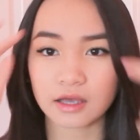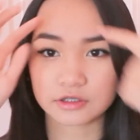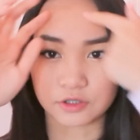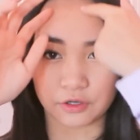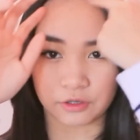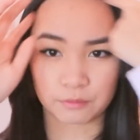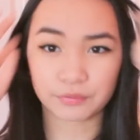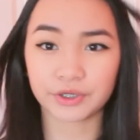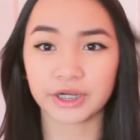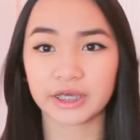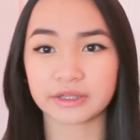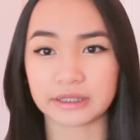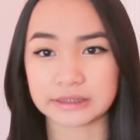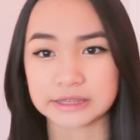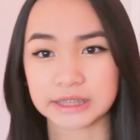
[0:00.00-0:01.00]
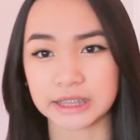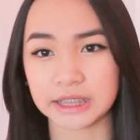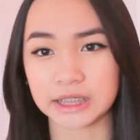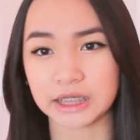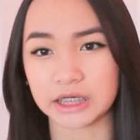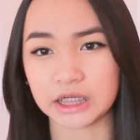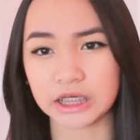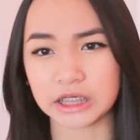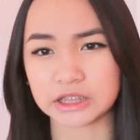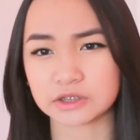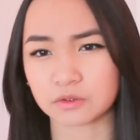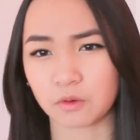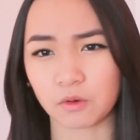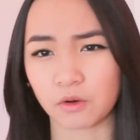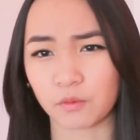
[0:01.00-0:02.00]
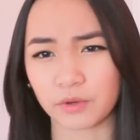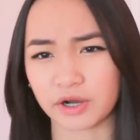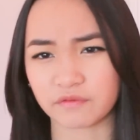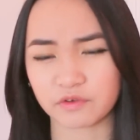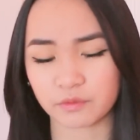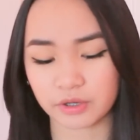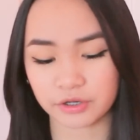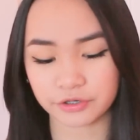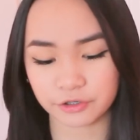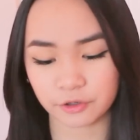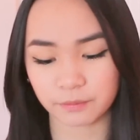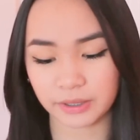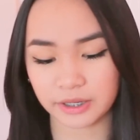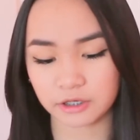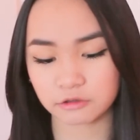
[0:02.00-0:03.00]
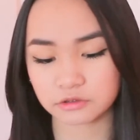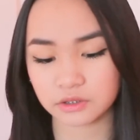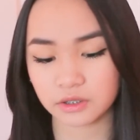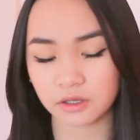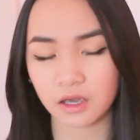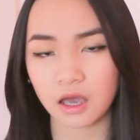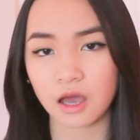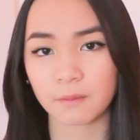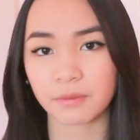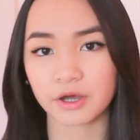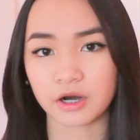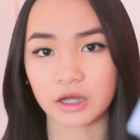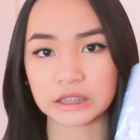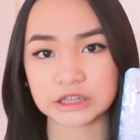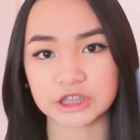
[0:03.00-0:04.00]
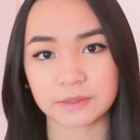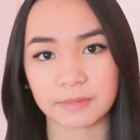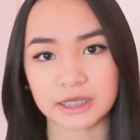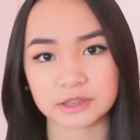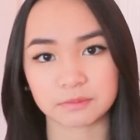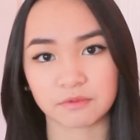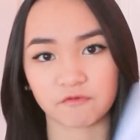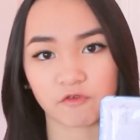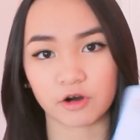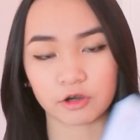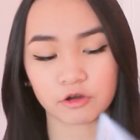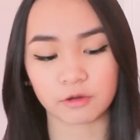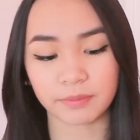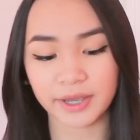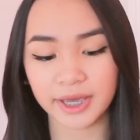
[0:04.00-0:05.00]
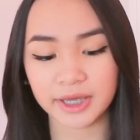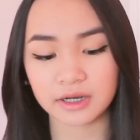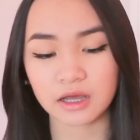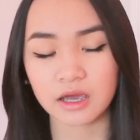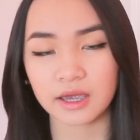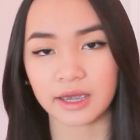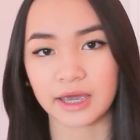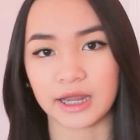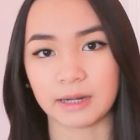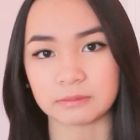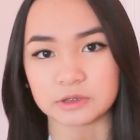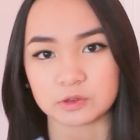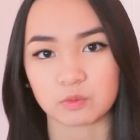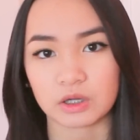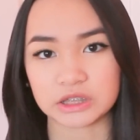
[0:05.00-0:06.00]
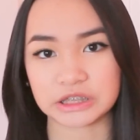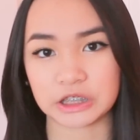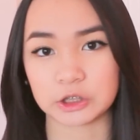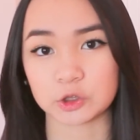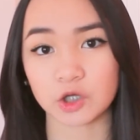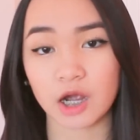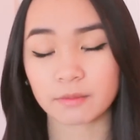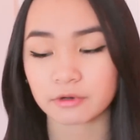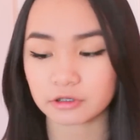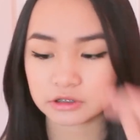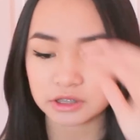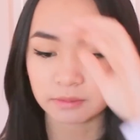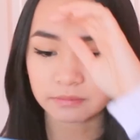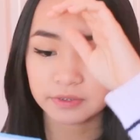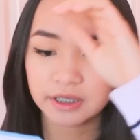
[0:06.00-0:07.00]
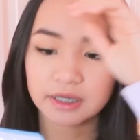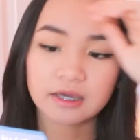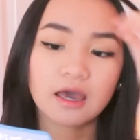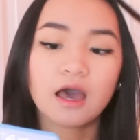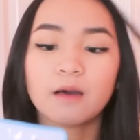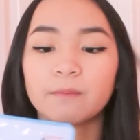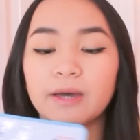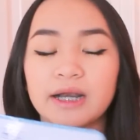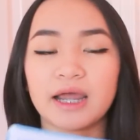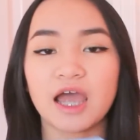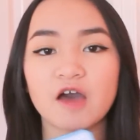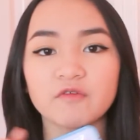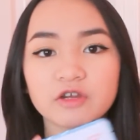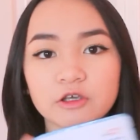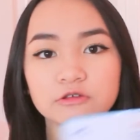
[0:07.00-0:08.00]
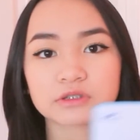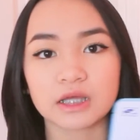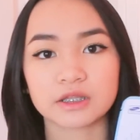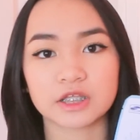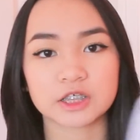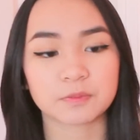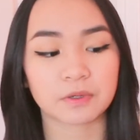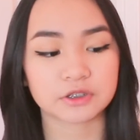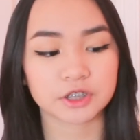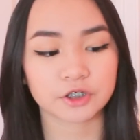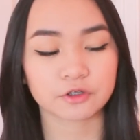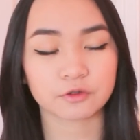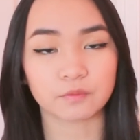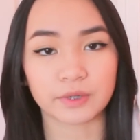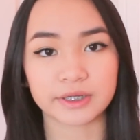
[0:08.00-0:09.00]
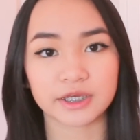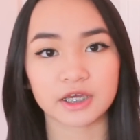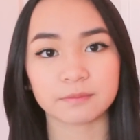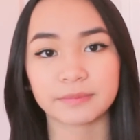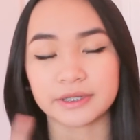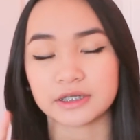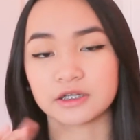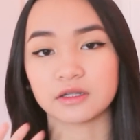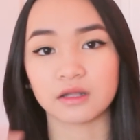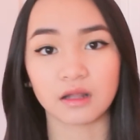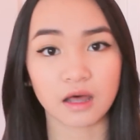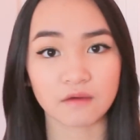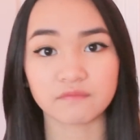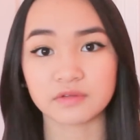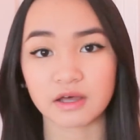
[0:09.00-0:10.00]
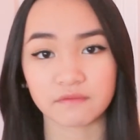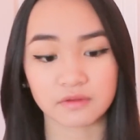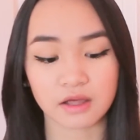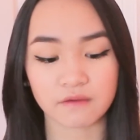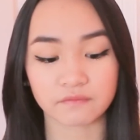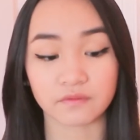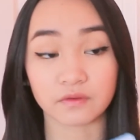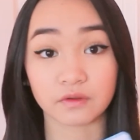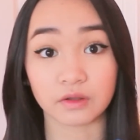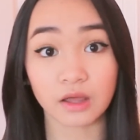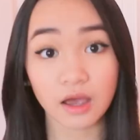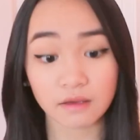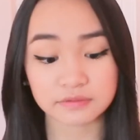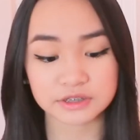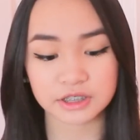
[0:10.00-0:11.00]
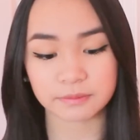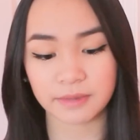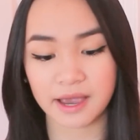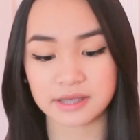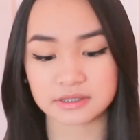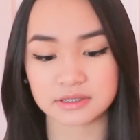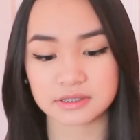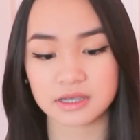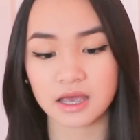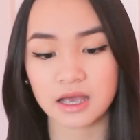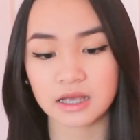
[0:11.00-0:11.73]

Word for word: so you can breathe and see and eat or whatever you want to do. But I usually put on sheet mask before I go to bed, and I'm just watching a drama or something. But I haven't used this particular one yet, but I love, love, love, love sheet masks,